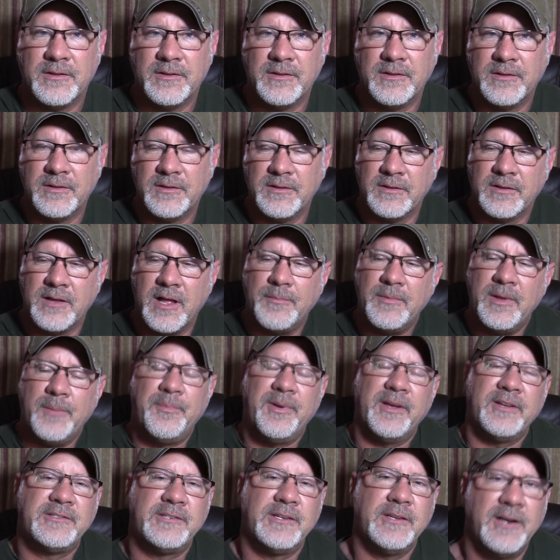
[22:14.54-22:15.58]
Let me
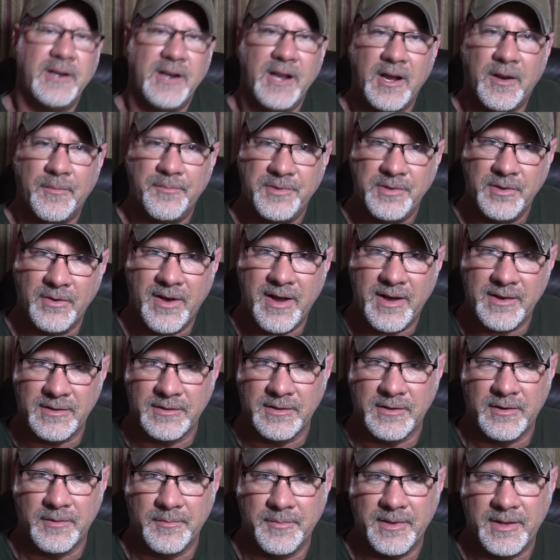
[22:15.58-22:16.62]
pitch in and help you out a
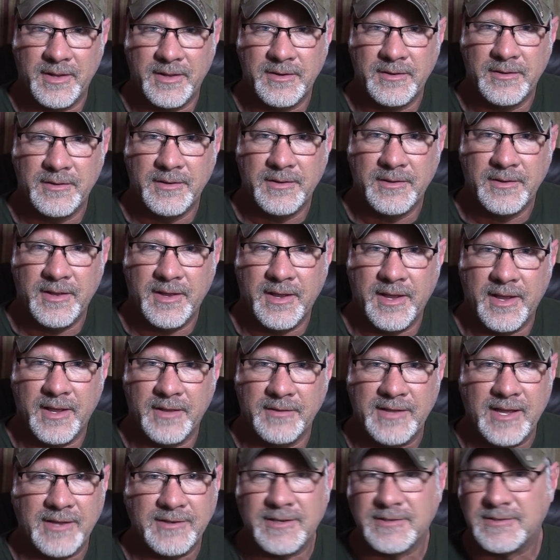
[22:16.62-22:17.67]
little bit.
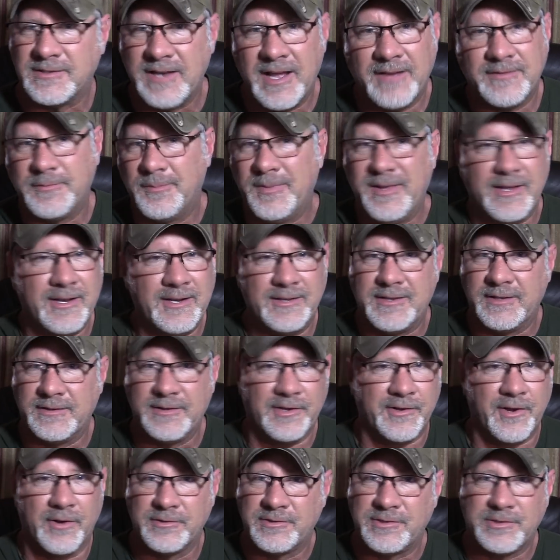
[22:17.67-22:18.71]
And that doesn't have to be anything
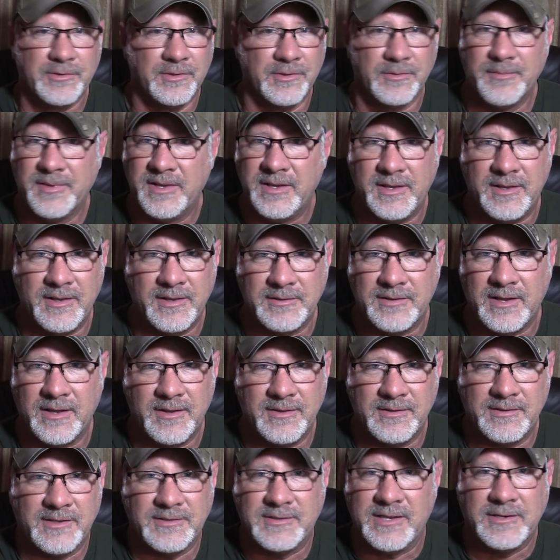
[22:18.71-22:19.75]
that goes through me. It
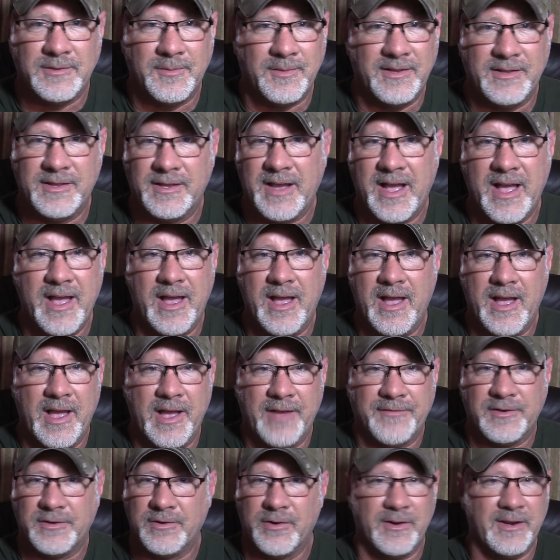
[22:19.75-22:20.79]
doesn't have to be anything I
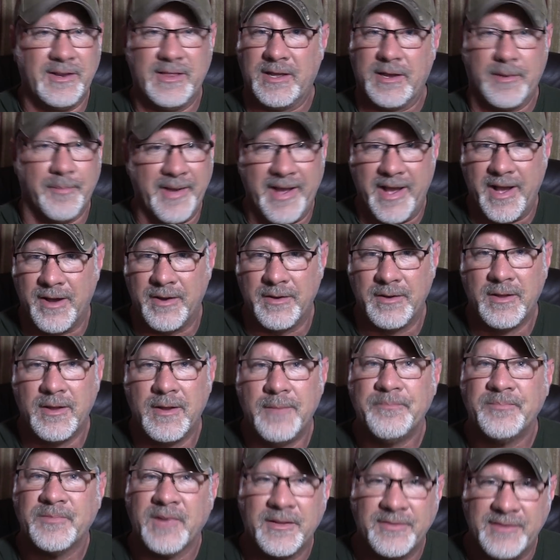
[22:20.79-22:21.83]
have to know anything about.
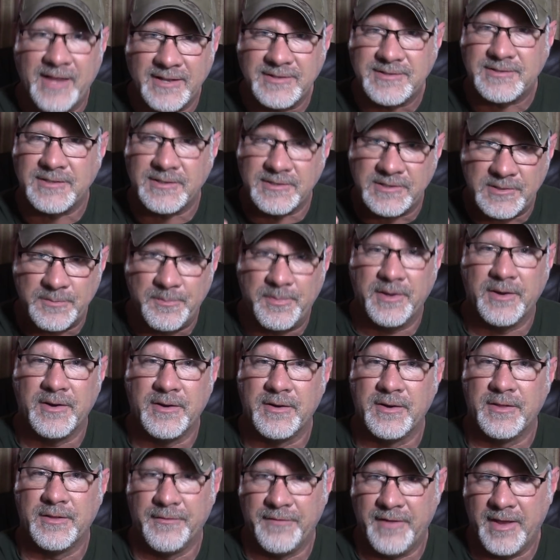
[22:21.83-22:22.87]
That's the
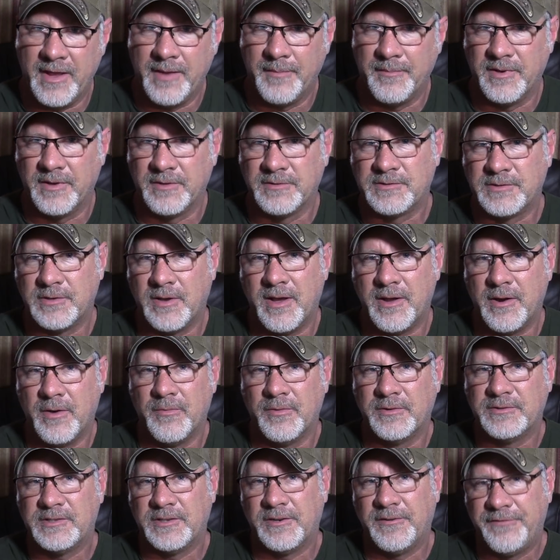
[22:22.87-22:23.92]
spirit of the van build. So I
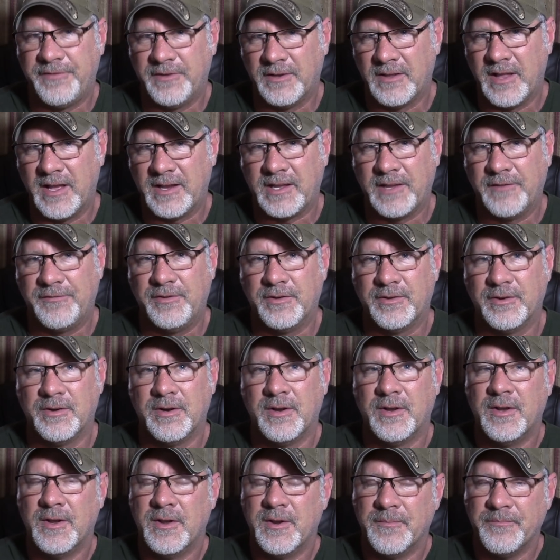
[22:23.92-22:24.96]
don't want you to feel like if
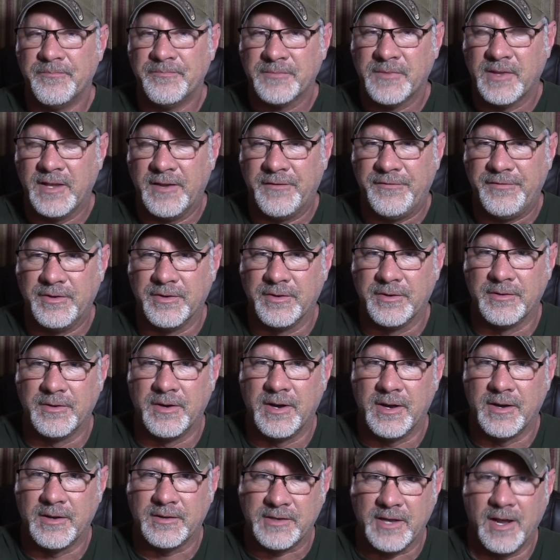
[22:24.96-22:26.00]

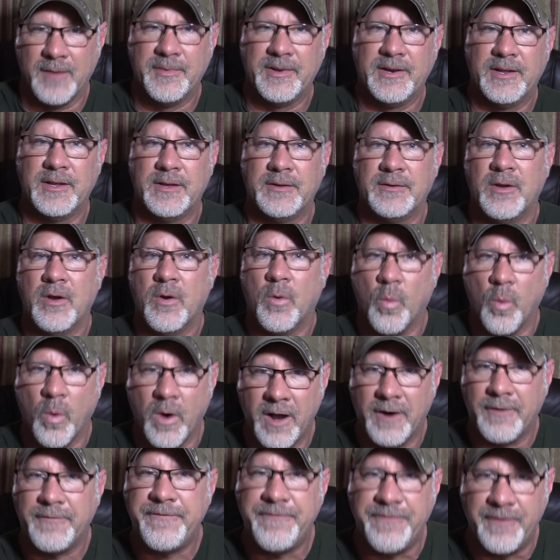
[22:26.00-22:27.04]
you're coming in
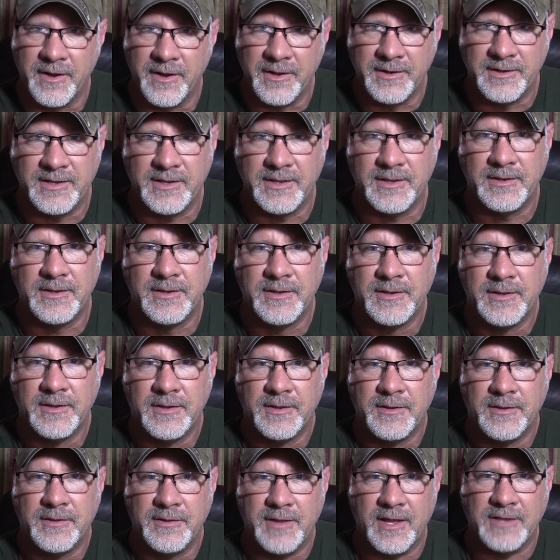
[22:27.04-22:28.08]
well-funded
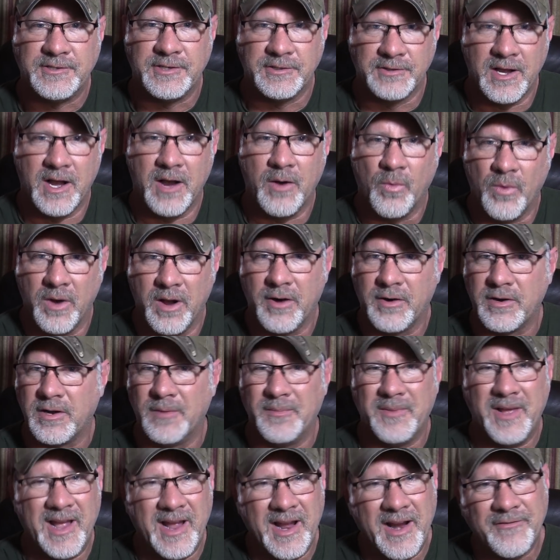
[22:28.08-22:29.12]
that you're not
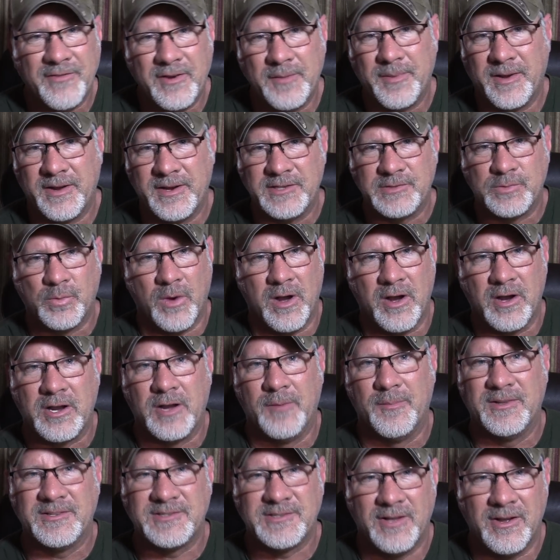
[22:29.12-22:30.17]
welcome. Everybody's
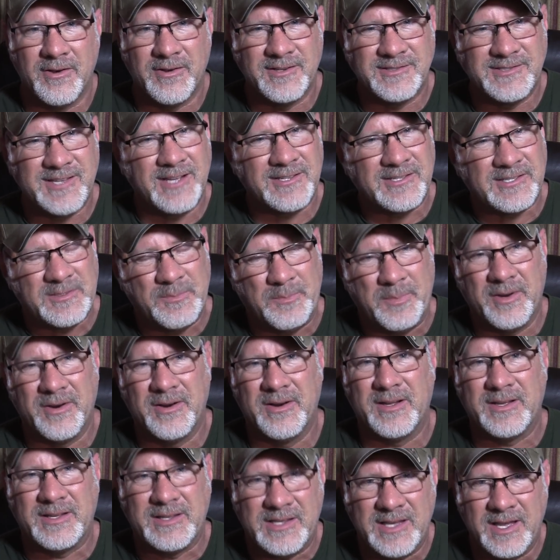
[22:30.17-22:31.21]
welcome as long as that
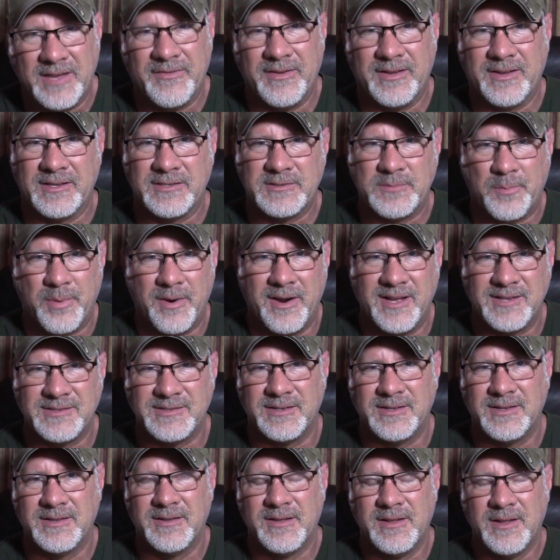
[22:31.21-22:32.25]
spirit of giving is
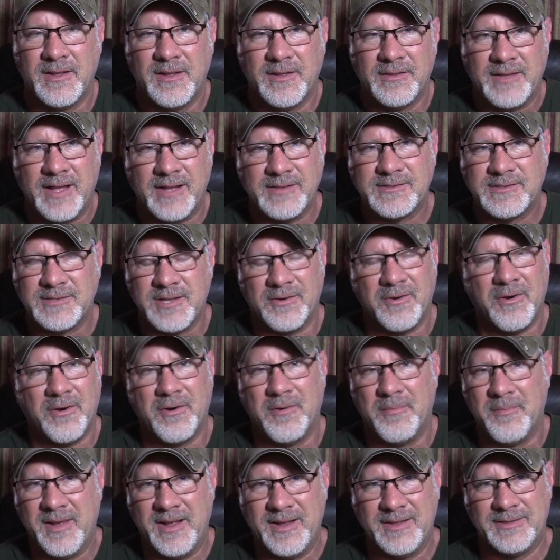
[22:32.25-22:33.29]
present. That's the
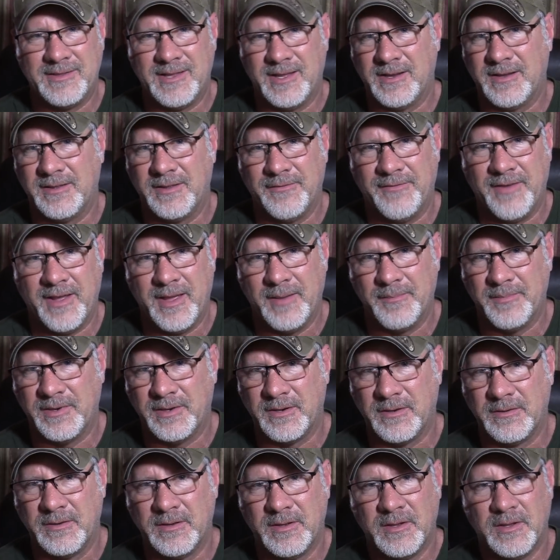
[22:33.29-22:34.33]
whole main thing of the van
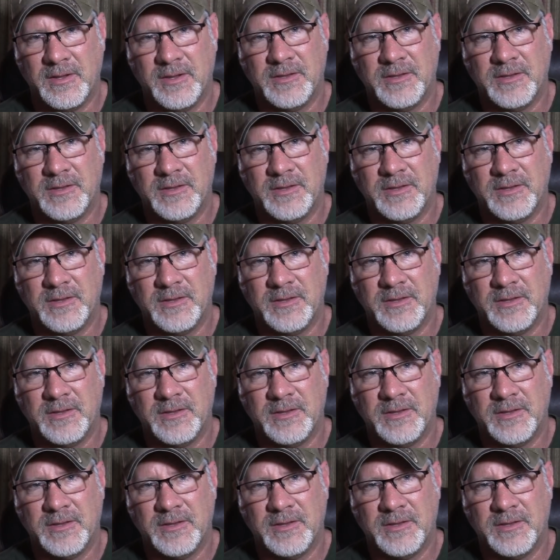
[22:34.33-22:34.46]
build.